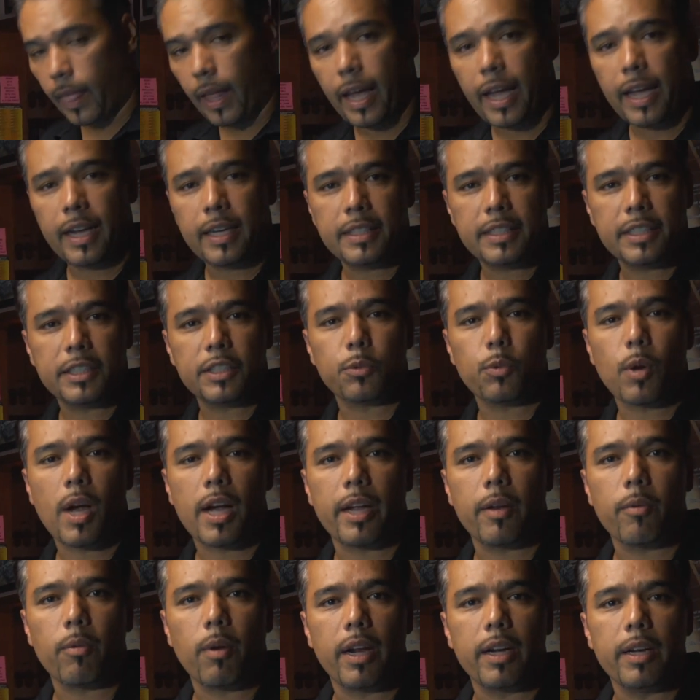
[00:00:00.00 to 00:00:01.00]
Hi, this is
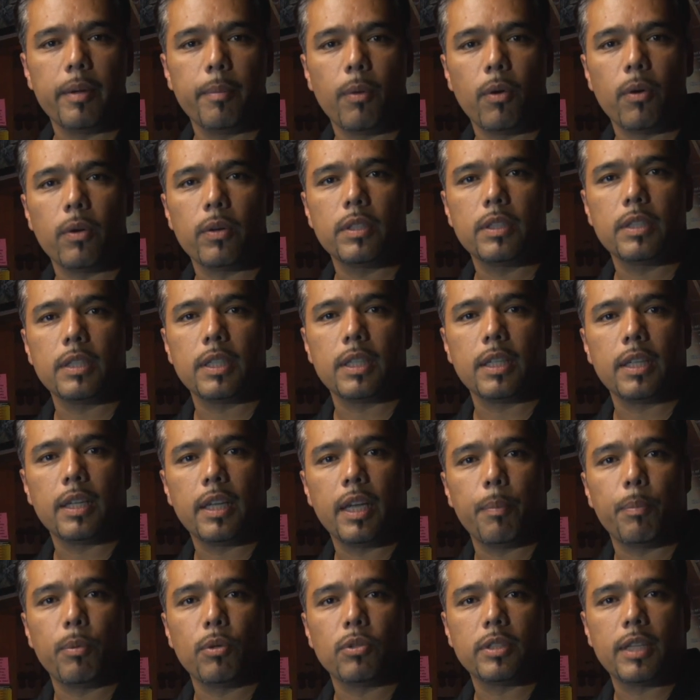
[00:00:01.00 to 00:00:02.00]
Rodney Morris at
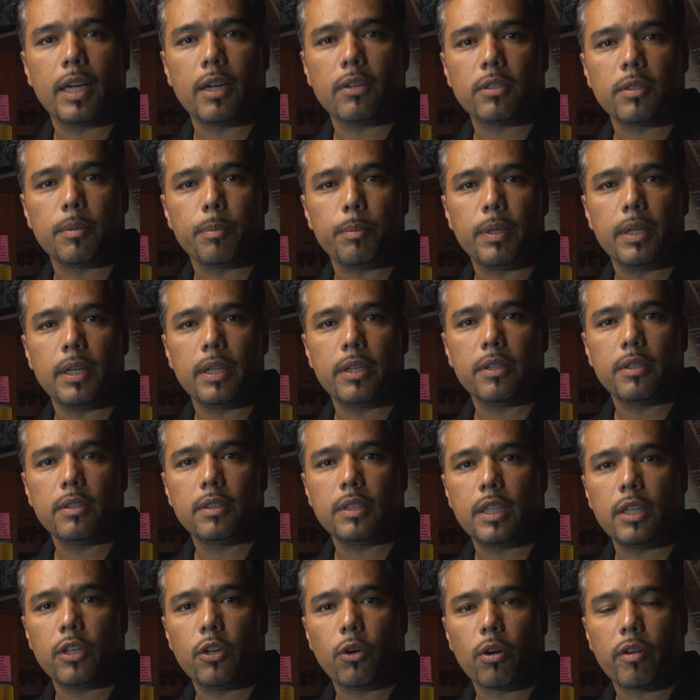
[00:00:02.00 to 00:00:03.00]
Hippo's House of
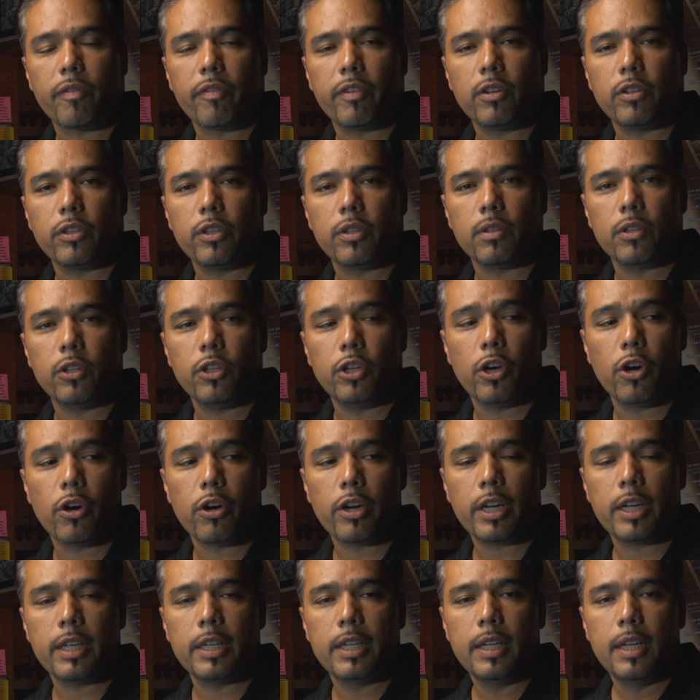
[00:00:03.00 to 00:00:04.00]
Billiards in Yorkville, New
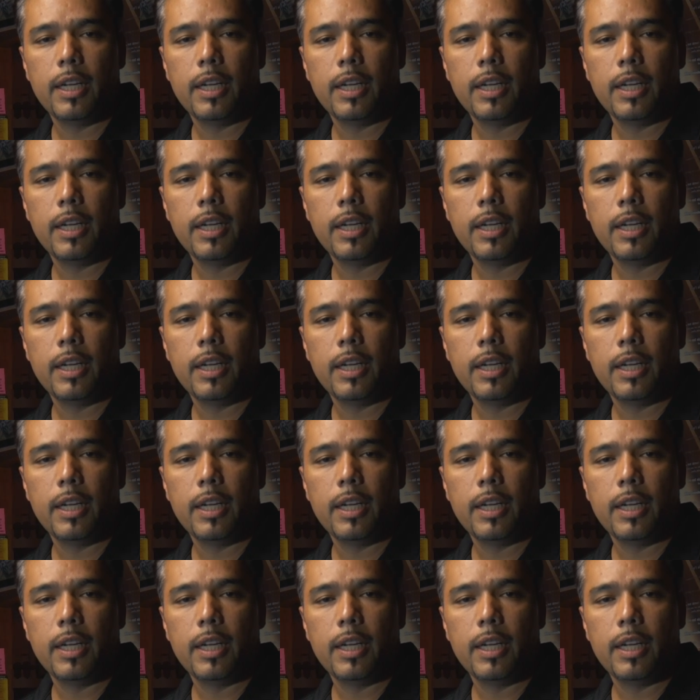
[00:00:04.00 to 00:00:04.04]
York.